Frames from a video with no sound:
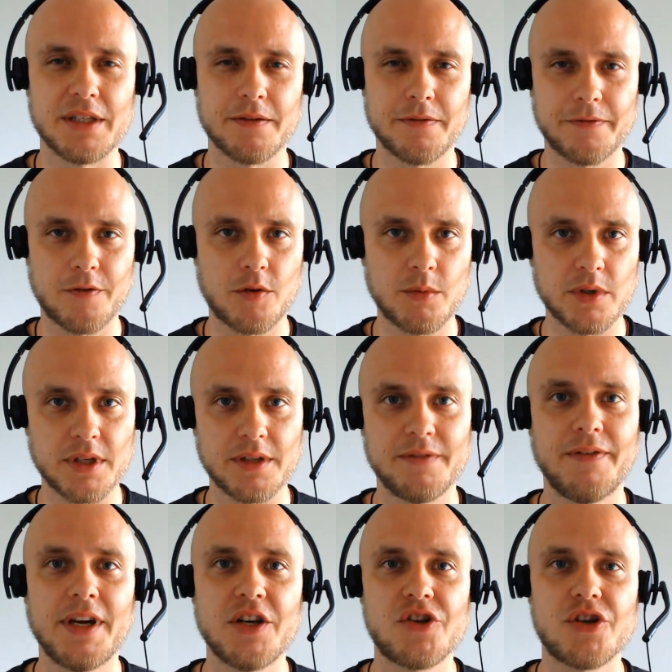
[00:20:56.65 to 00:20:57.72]
the form of
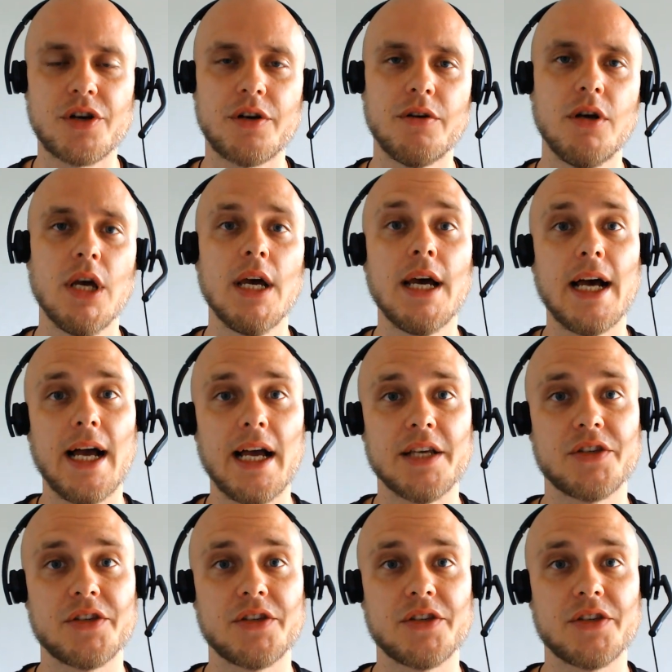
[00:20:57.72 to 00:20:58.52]
adventure and